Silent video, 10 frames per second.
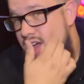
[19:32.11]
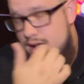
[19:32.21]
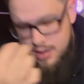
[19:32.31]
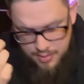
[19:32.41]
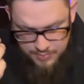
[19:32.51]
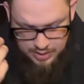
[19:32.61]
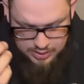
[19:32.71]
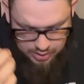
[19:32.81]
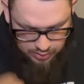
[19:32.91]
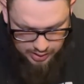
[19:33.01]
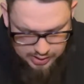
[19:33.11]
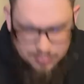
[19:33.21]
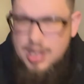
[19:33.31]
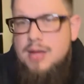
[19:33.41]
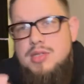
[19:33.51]
Um, and so, like,
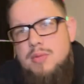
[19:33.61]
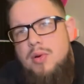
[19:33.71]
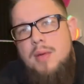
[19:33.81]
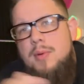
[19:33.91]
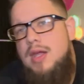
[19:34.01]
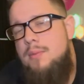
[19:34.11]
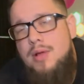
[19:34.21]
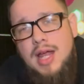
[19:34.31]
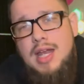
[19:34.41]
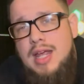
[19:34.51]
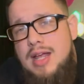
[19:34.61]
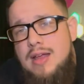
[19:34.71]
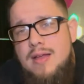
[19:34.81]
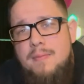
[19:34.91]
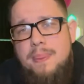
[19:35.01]
sometimes in prepping and planning
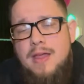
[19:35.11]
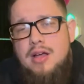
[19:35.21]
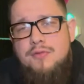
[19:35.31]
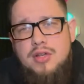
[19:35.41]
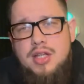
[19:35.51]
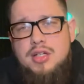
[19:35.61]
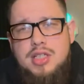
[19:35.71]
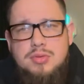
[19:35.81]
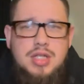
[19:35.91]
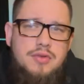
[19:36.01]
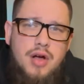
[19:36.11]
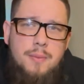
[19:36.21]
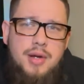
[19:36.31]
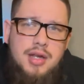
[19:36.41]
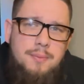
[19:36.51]
uh, for leadership stuff, I'll
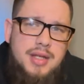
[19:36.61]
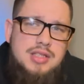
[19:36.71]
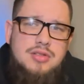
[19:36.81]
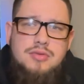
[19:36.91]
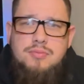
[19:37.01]
put it in pencil.